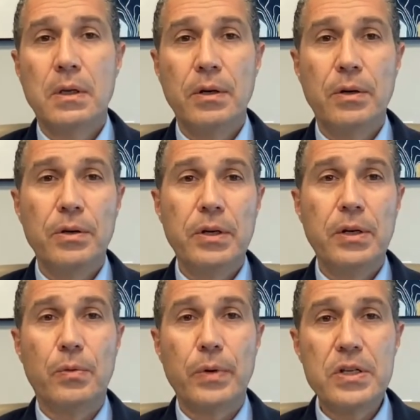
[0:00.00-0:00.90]
you know, you need
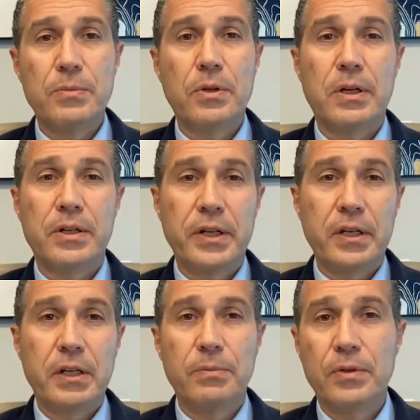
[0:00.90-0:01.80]
a reasonable,
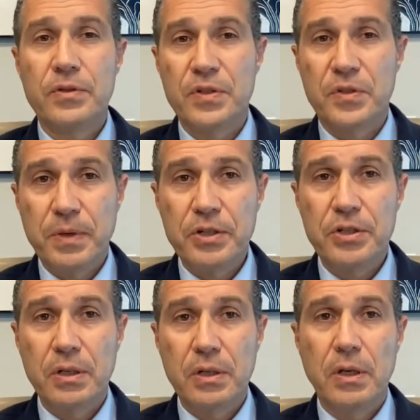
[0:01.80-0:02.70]
articulable
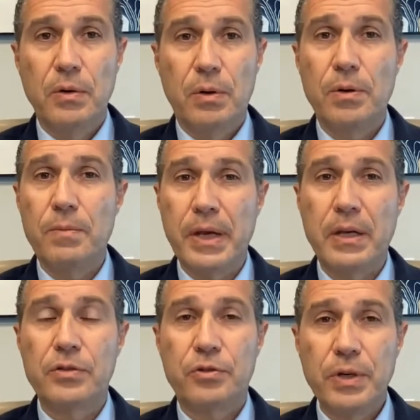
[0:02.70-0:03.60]
suspicion in order to
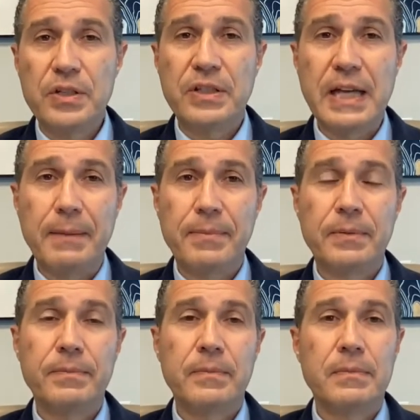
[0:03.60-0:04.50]
make a street stop.
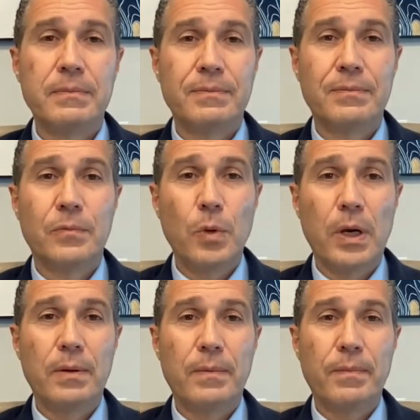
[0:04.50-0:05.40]

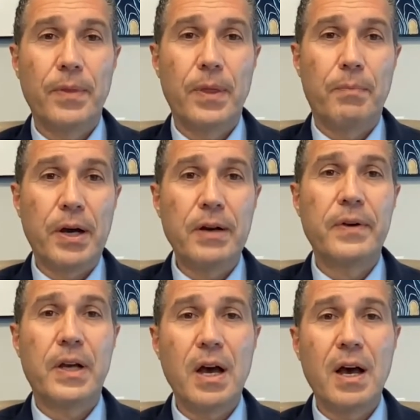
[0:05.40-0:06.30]
Well, the butt
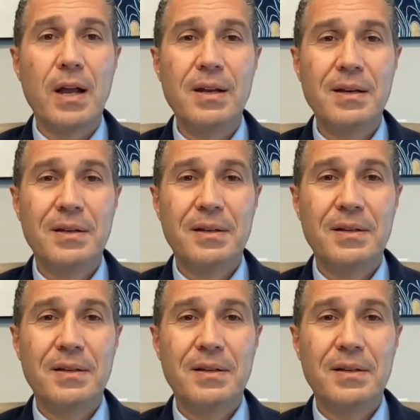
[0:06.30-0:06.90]
of a gun,